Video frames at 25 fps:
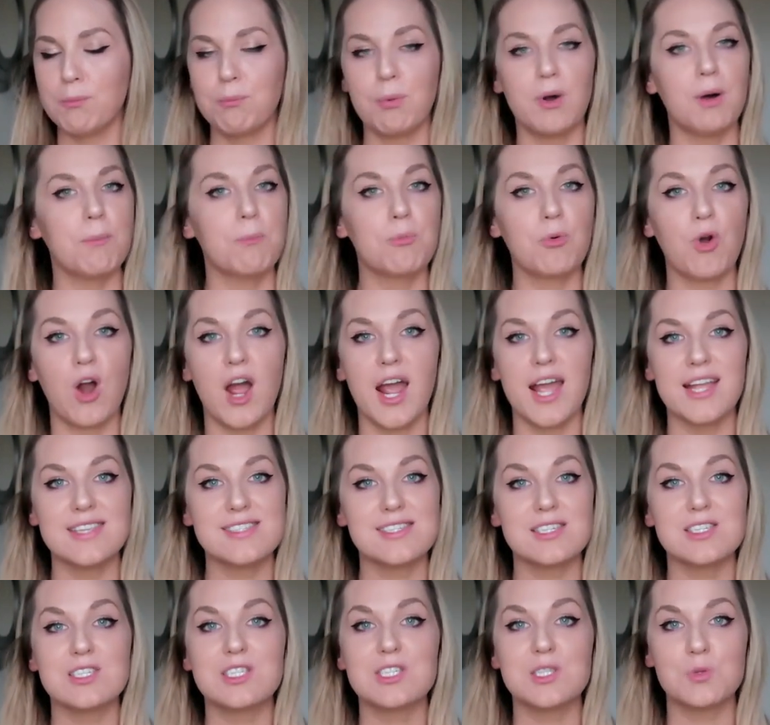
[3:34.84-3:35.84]
But
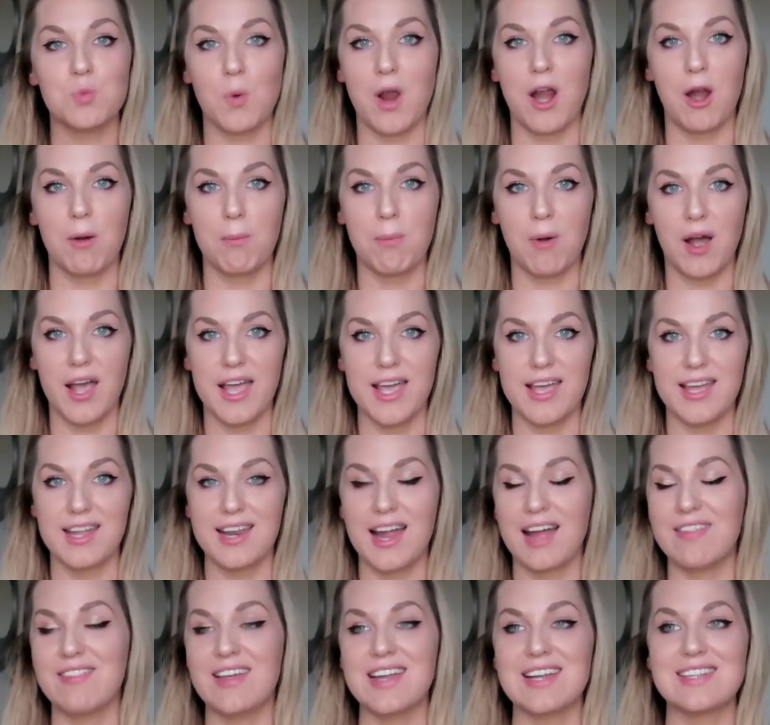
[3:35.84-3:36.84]
brides swear by
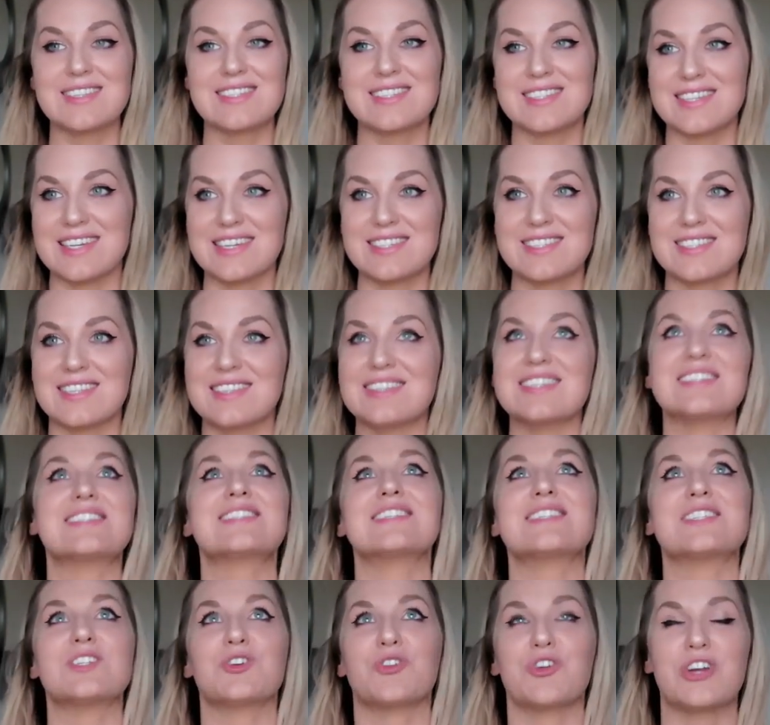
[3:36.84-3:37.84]
it, and they insist that
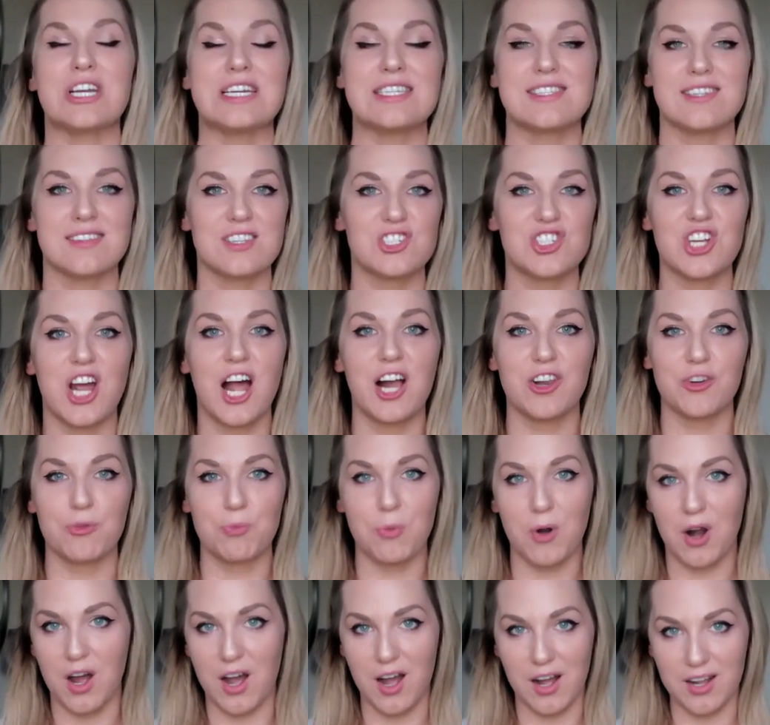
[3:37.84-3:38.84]
this is the reason, the Child
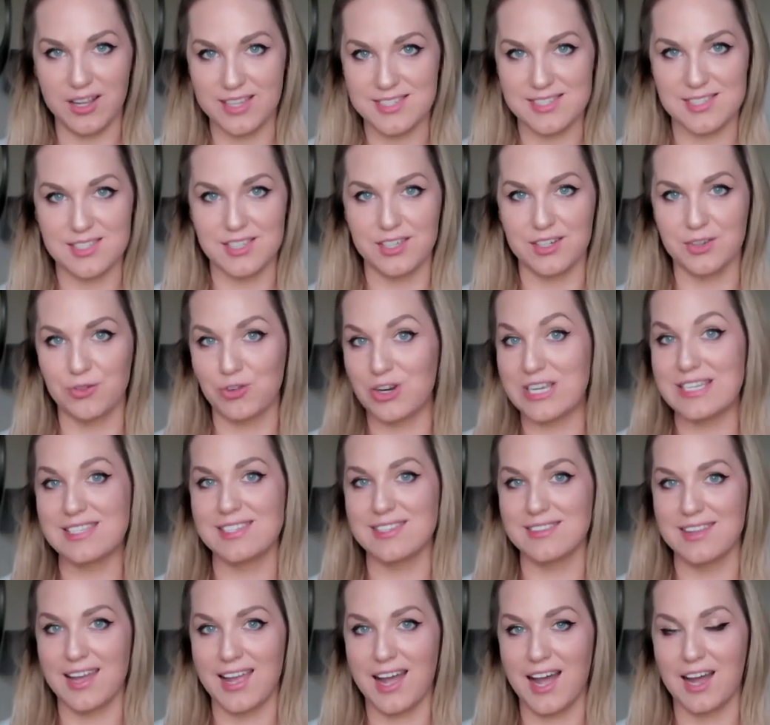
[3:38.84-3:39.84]
of Prague is the
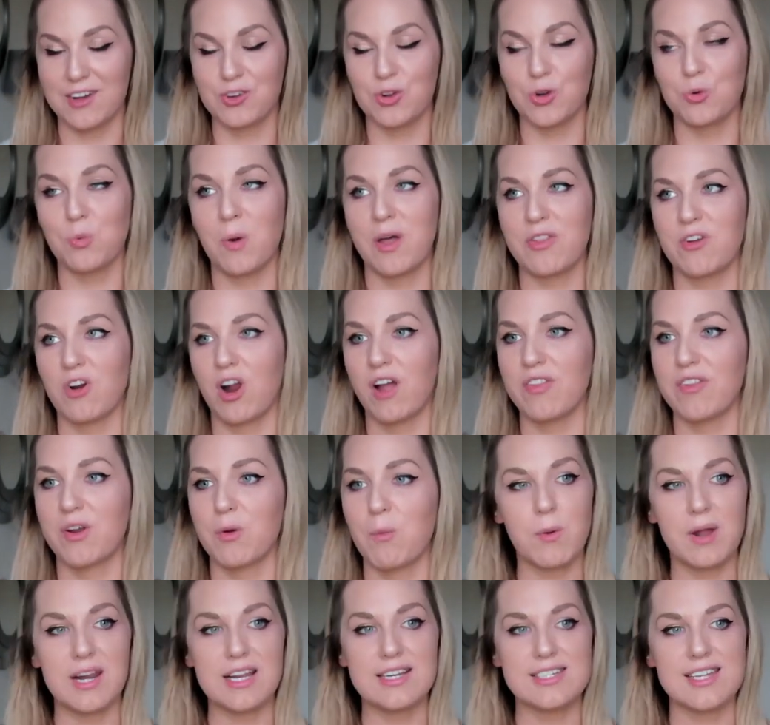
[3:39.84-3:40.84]
reason they had good weather on
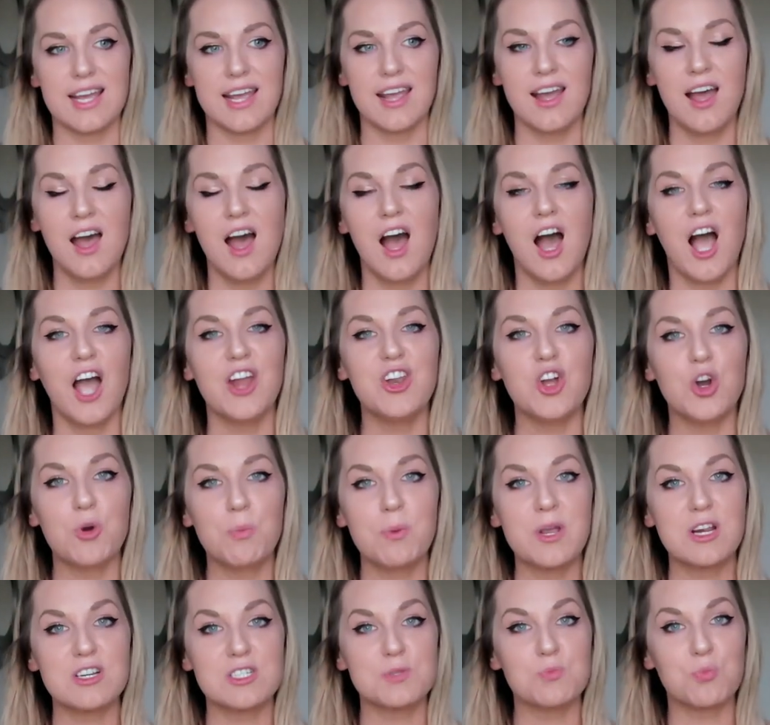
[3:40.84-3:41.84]
their wedding day. I
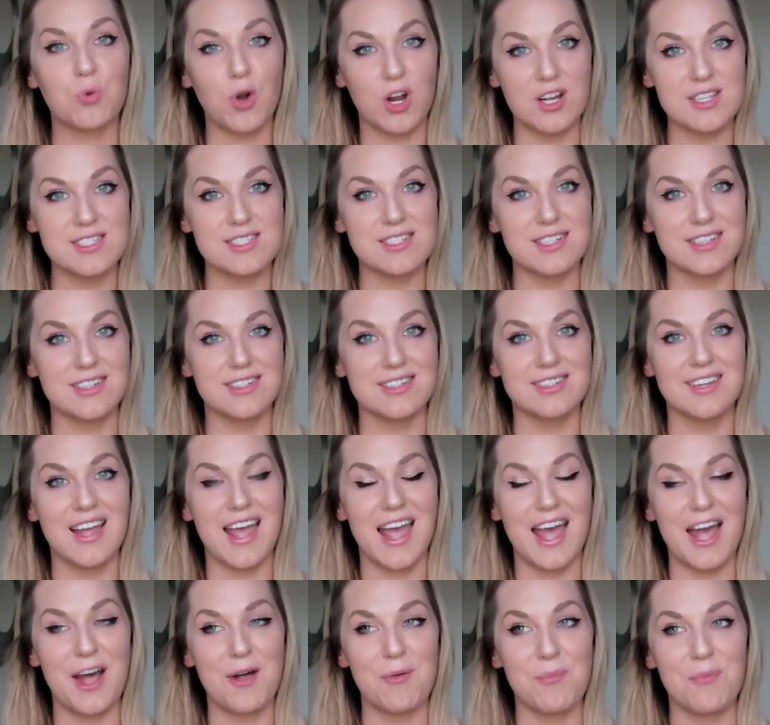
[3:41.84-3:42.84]
know Pierce Brosnan
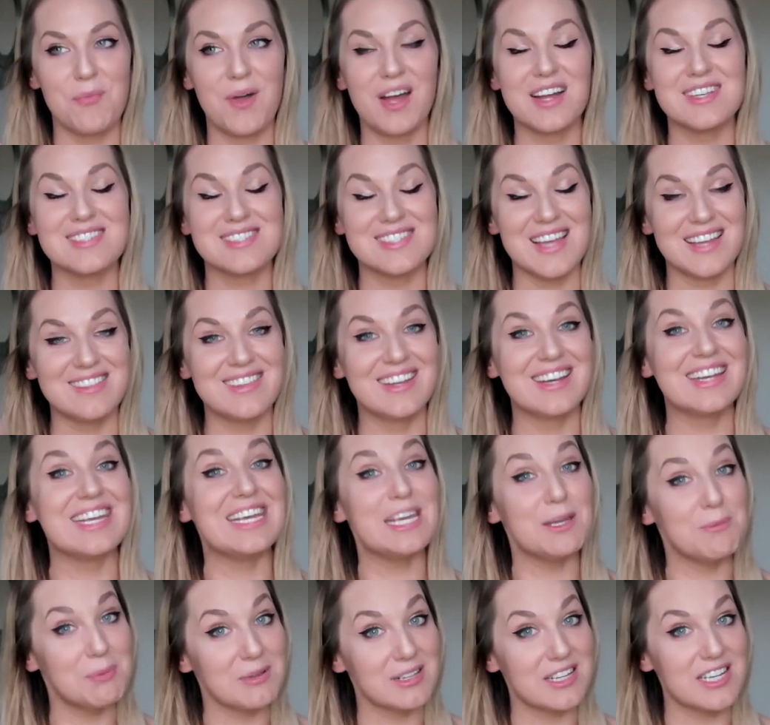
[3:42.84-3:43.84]
has said that
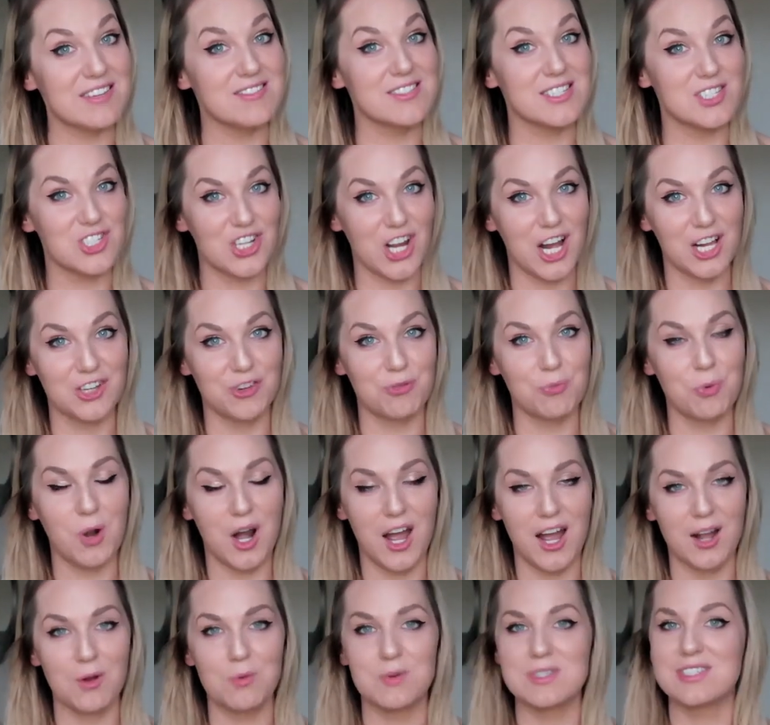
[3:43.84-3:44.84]
he believes the Child of
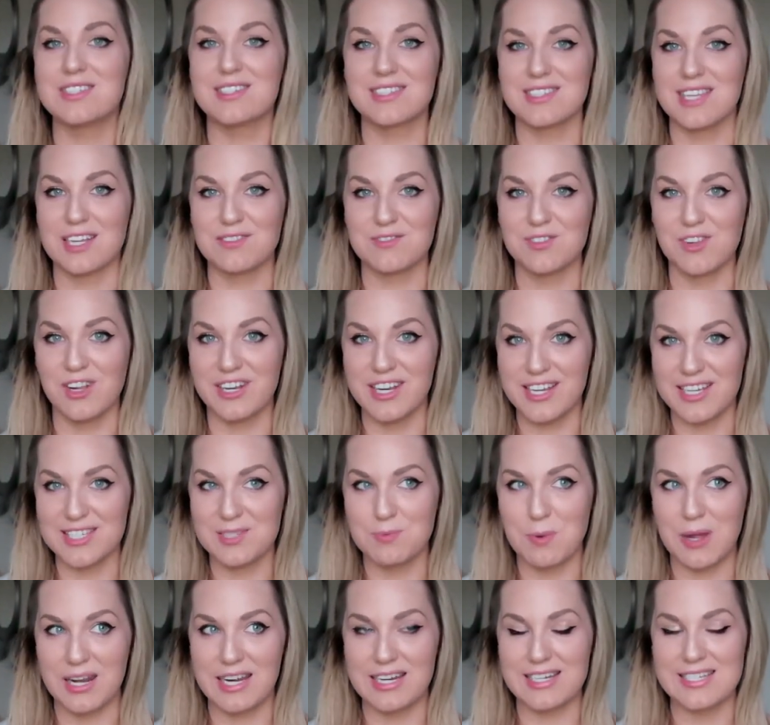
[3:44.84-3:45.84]
Prague was successful on
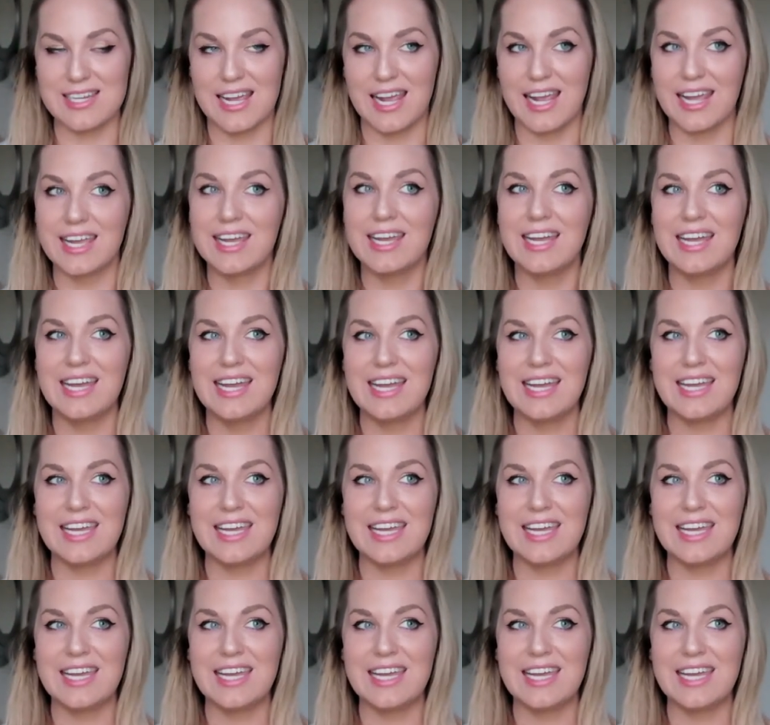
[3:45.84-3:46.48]
his wedding day.